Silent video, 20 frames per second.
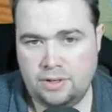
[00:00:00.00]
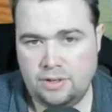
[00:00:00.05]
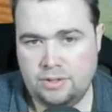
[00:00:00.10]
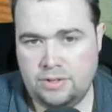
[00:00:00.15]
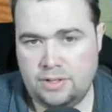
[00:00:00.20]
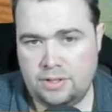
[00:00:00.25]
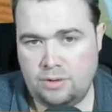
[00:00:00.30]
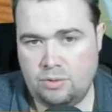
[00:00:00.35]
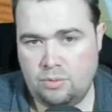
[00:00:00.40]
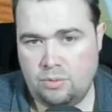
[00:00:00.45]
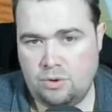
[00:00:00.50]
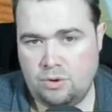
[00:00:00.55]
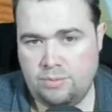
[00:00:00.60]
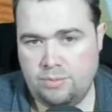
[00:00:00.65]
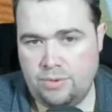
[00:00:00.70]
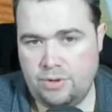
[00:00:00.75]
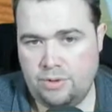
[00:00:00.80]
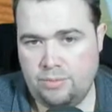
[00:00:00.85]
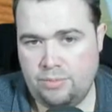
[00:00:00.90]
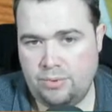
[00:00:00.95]
So I'm
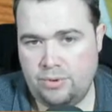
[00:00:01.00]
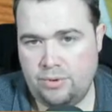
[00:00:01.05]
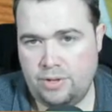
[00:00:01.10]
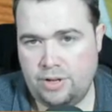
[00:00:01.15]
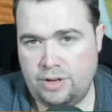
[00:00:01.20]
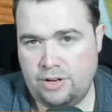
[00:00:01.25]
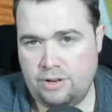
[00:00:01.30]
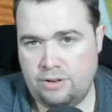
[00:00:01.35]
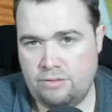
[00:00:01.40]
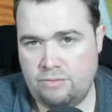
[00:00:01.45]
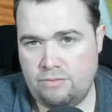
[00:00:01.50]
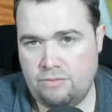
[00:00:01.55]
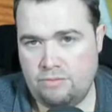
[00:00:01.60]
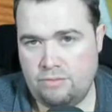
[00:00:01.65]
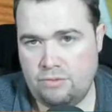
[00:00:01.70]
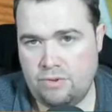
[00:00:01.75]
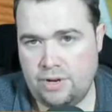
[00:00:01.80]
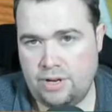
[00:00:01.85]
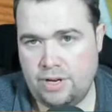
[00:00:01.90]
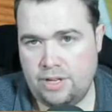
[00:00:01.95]
going to put that
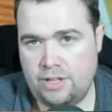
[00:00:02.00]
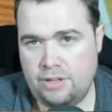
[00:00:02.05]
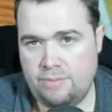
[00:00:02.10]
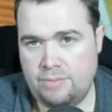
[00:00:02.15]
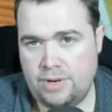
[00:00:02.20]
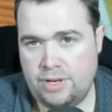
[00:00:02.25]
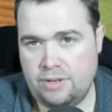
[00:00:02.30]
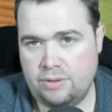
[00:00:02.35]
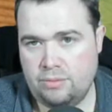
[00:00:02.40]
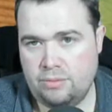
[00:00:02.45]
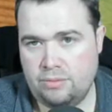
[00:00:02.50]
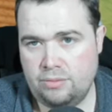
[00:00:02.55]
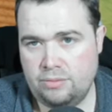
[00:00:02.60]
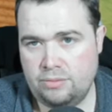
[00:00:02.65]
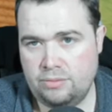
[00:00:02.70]
right in the middle